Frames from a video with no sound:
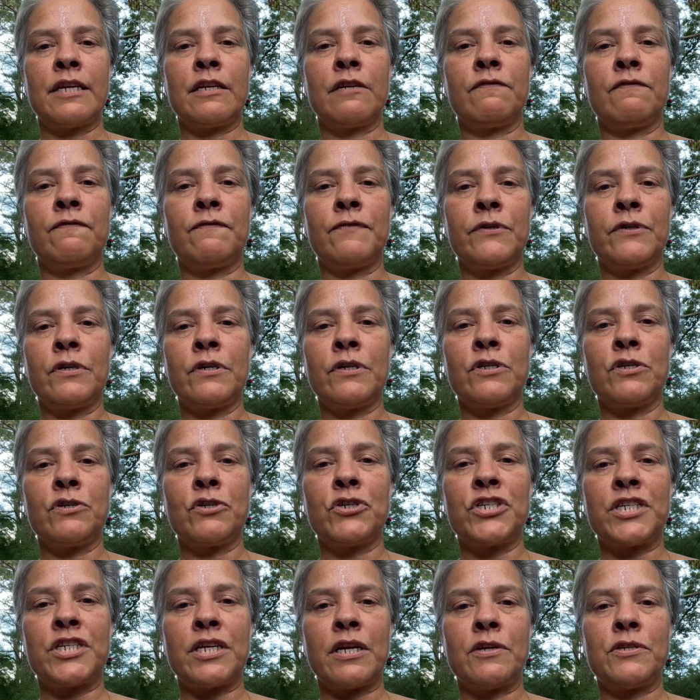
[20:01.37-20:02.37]
your food, your
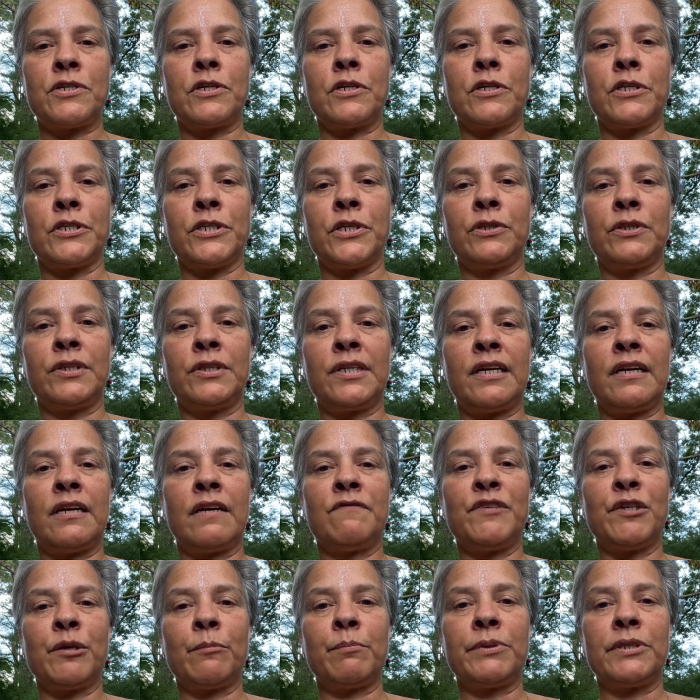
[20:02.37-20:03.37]
shelter, your
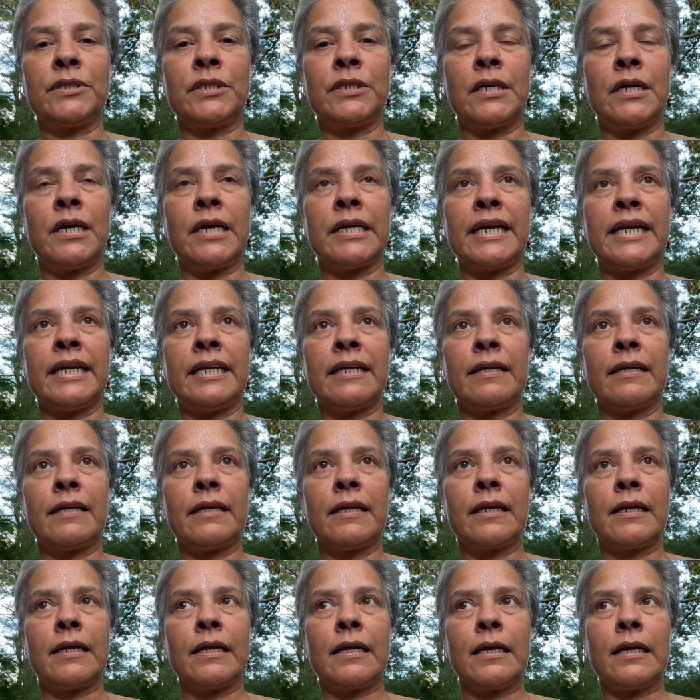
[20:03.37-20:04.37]
love, your belonging,
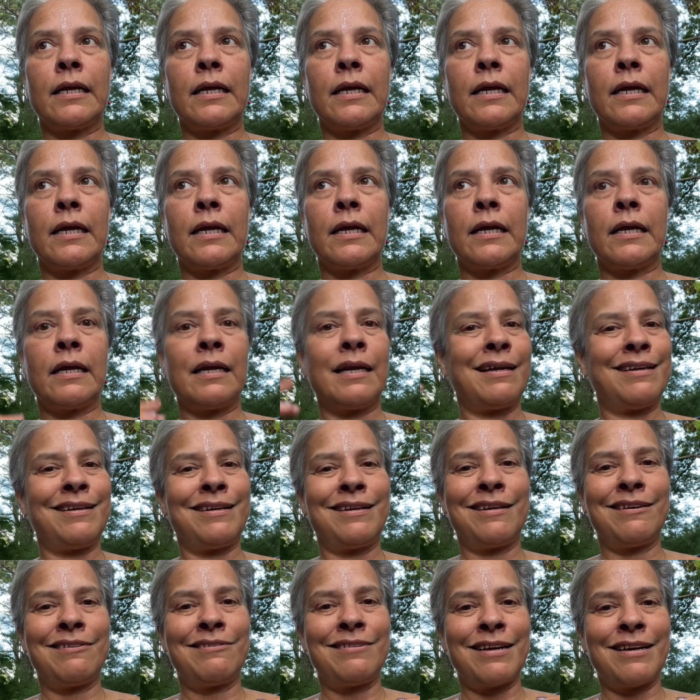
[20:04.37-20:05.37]

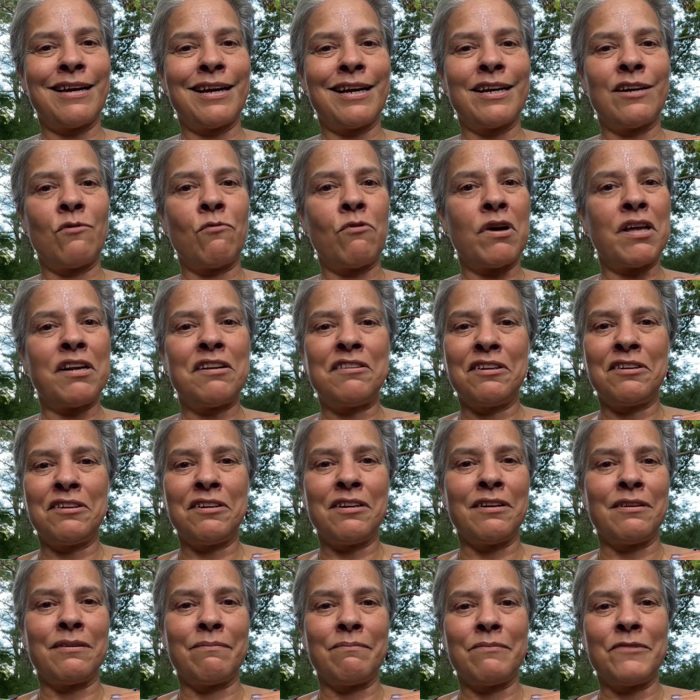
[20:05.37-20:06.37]
you're not going to want to
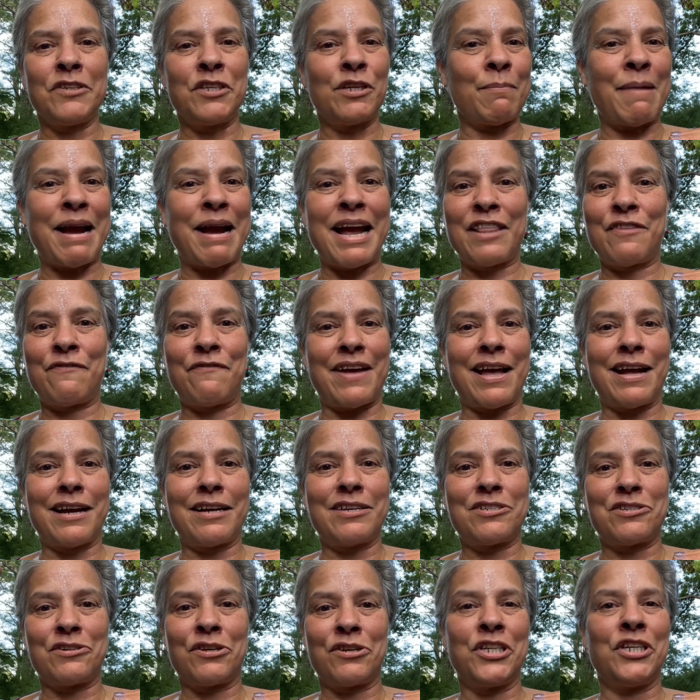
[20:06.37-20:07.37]
learn your math
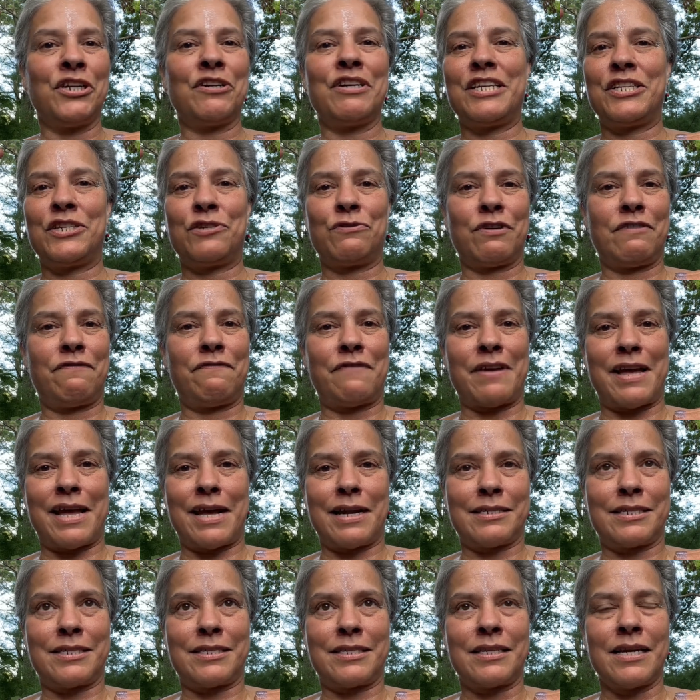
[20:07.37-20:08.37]
facts or your history
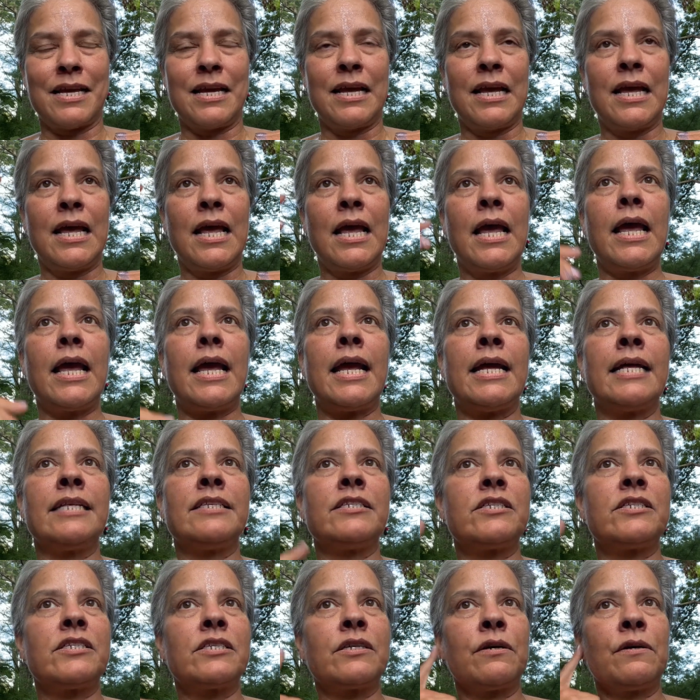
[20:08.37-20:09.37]
facts. And
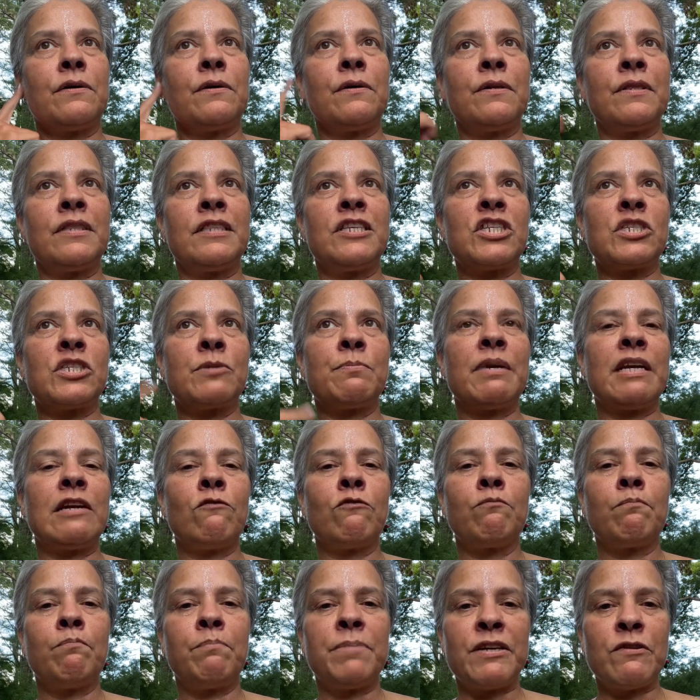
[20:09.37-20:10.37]
so this may
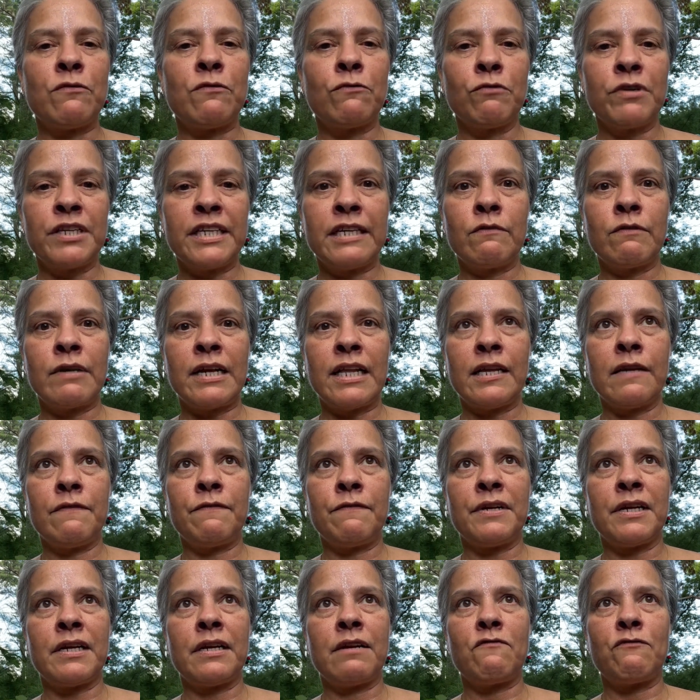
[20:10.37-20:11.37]
be really
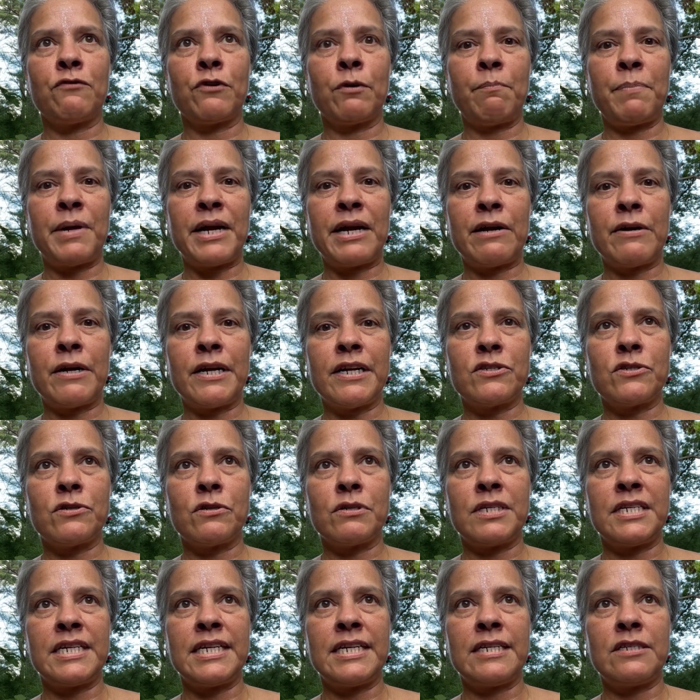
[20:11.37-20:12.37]
relevant for parents or
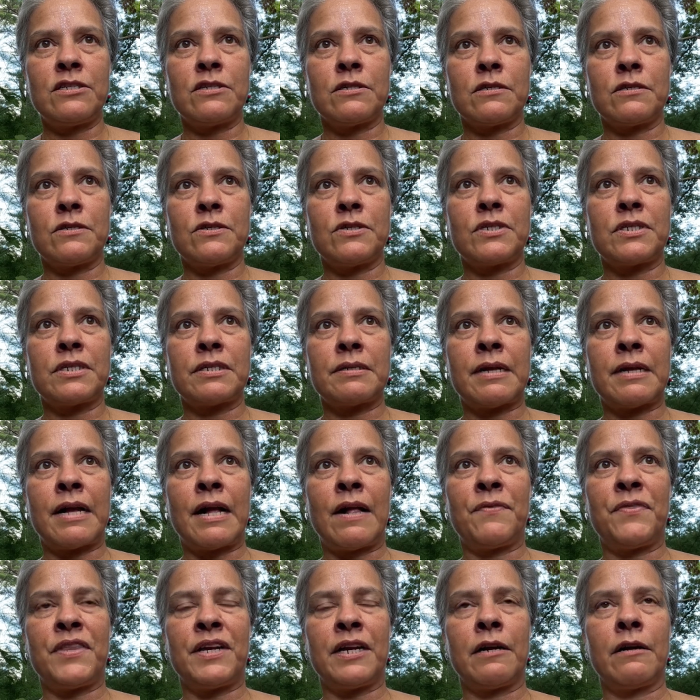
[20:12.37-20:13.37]
teachers out
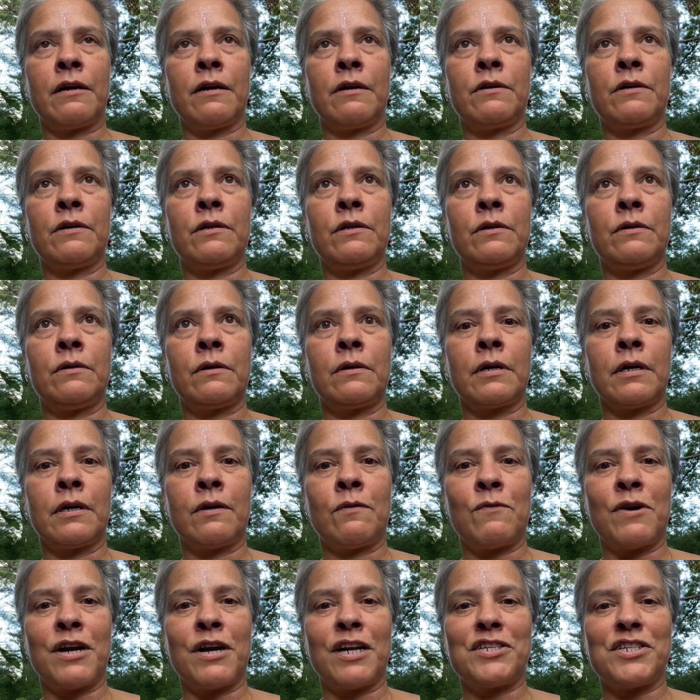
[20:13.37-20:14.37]
there who are
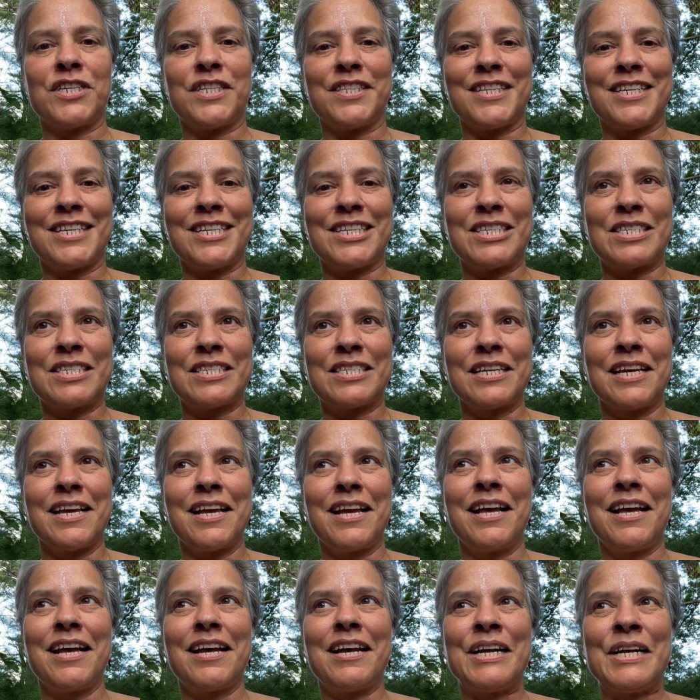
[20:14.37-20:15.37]
watching this,
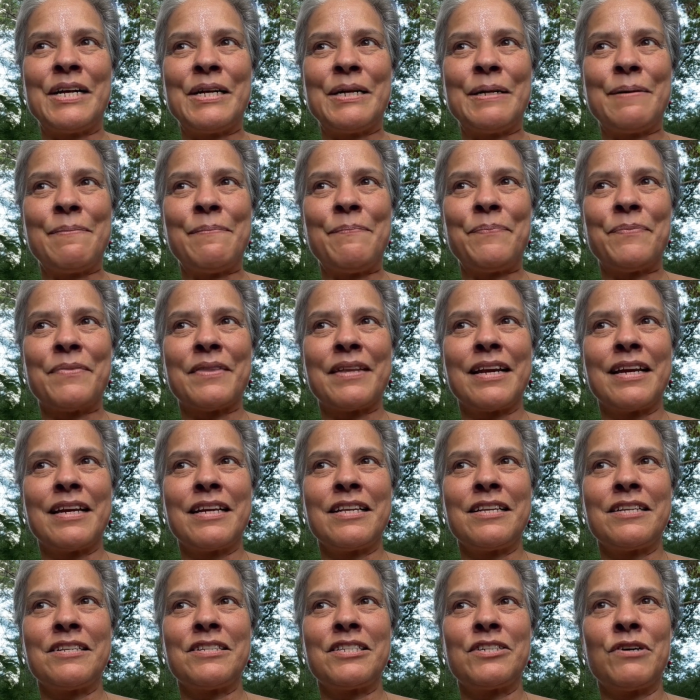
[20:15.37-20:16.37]

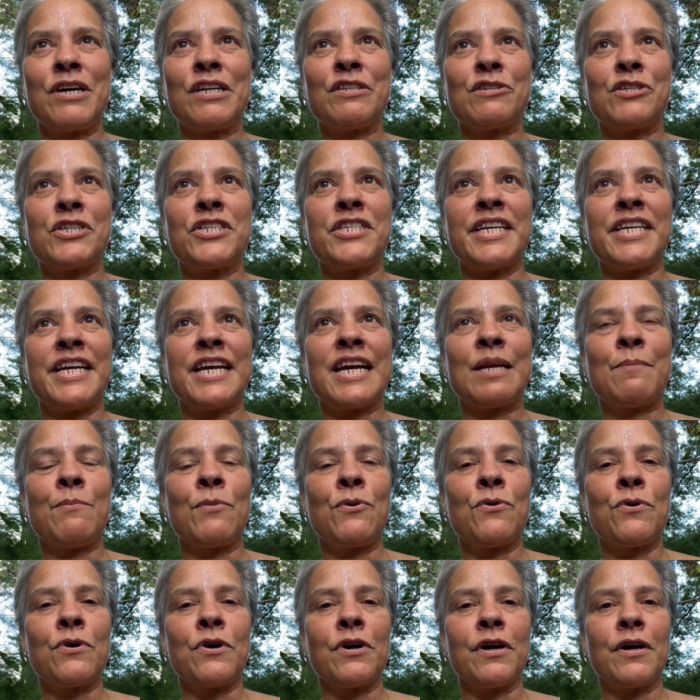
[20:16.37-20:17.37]
to understand
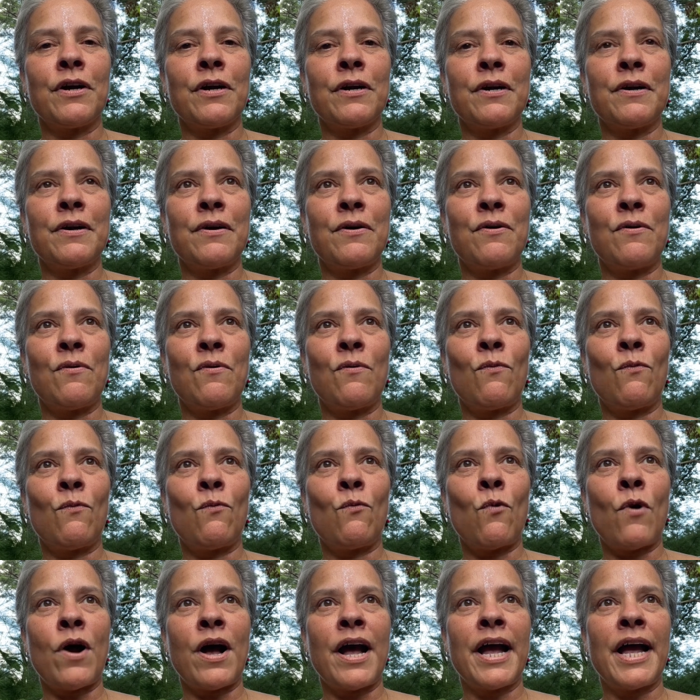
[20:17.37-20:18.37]
more
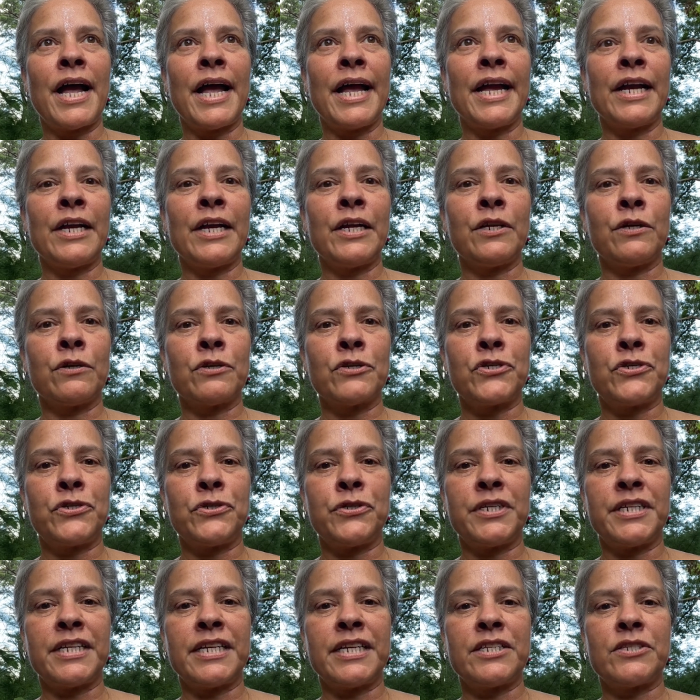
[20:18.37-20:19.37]
why your
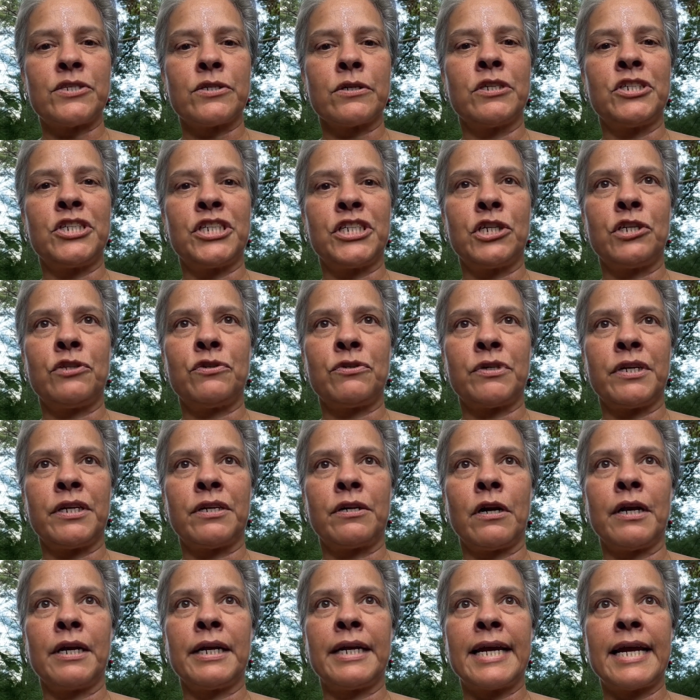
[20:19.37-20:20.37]
students or children
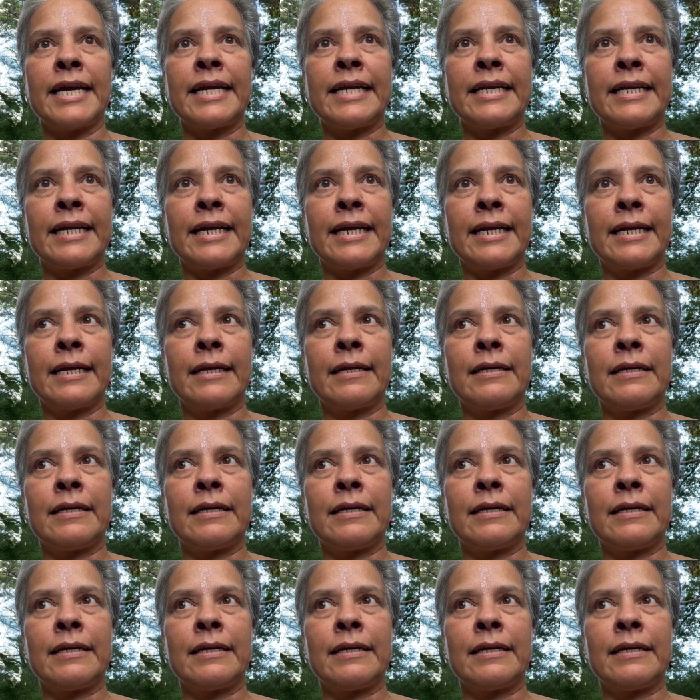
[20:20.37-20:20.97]
aren't getting it,